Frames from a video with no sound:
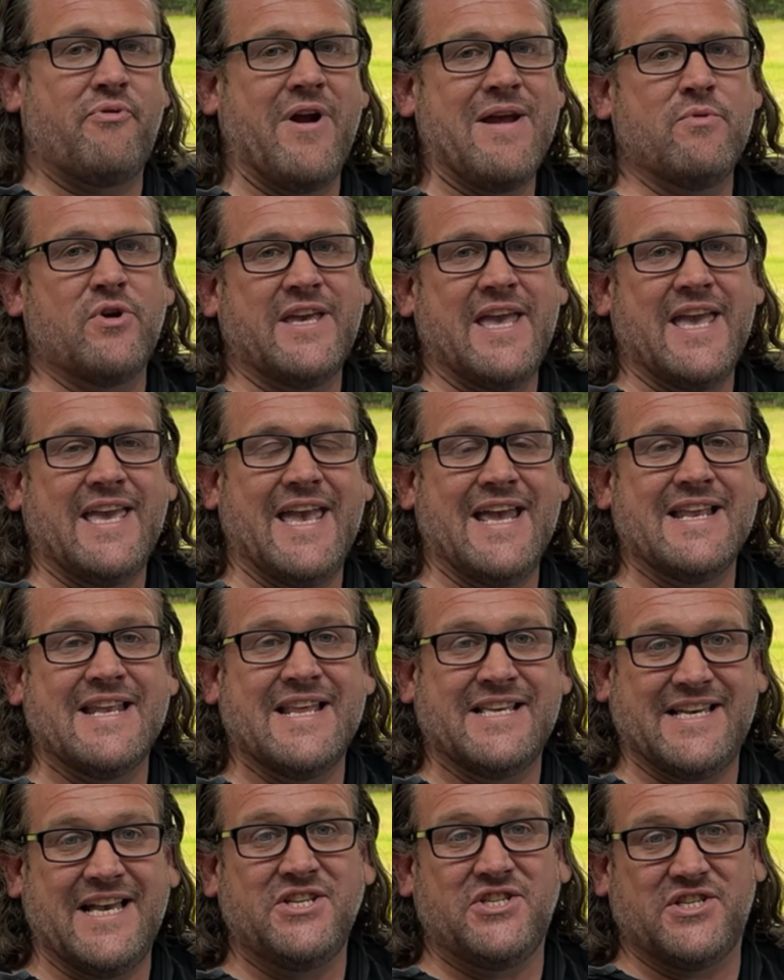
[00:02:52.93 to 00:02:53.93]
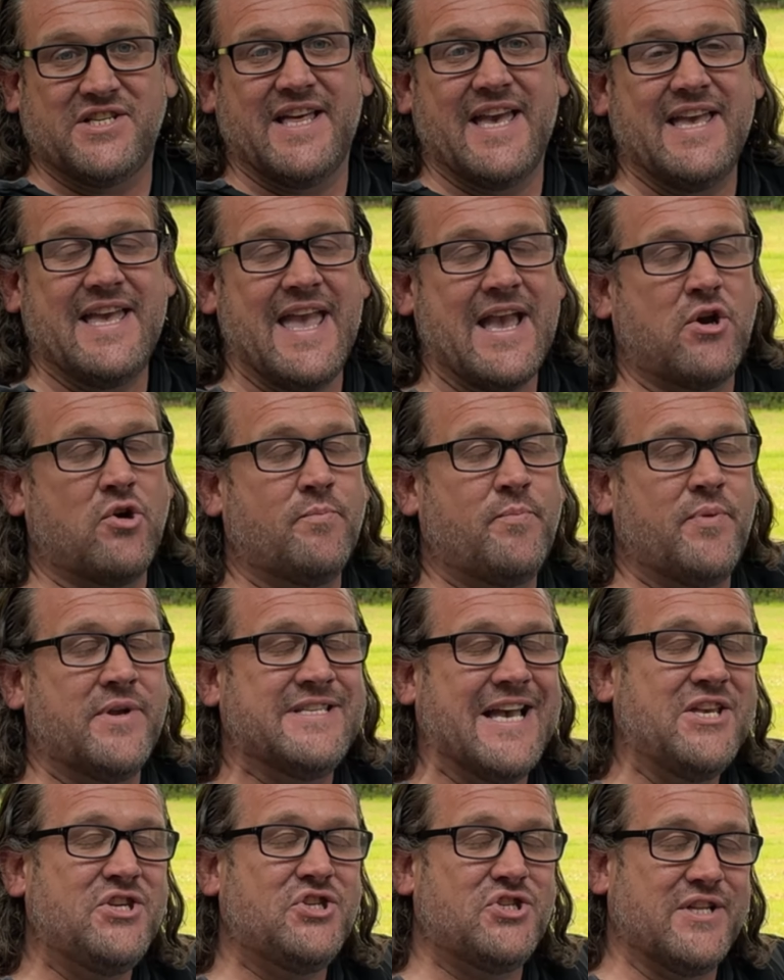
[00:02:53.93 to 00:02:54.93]
brain would kick in and essentially it could
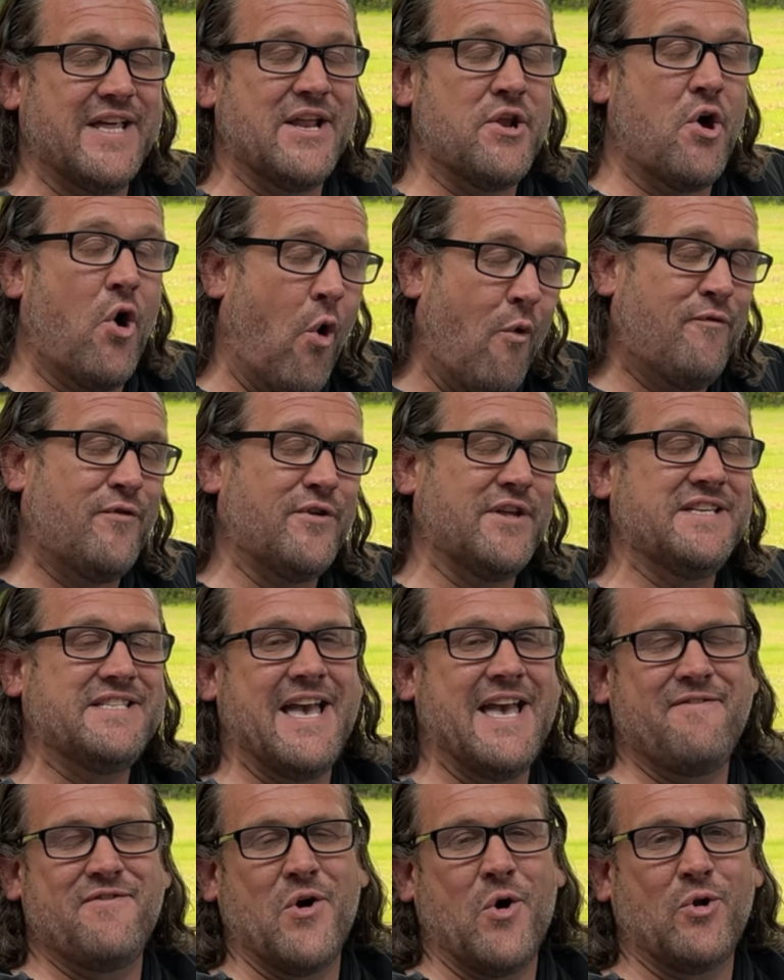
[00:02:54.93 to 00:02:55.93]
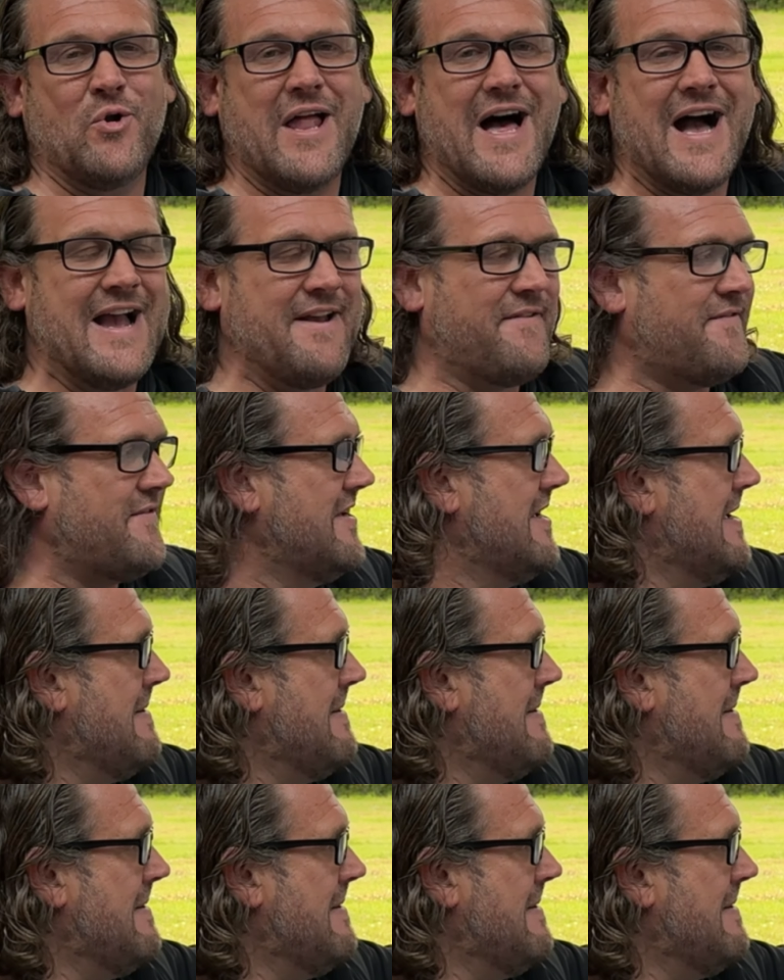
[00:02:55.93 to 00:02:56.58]
potentially and hopefully save your life.